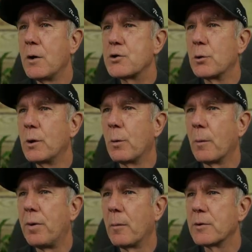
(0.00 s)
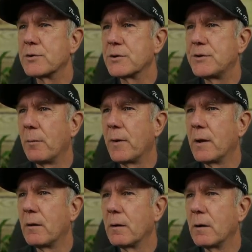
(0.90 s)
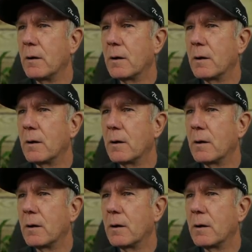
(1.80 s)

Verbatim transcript: Are you sure you want to publish this thumbnail?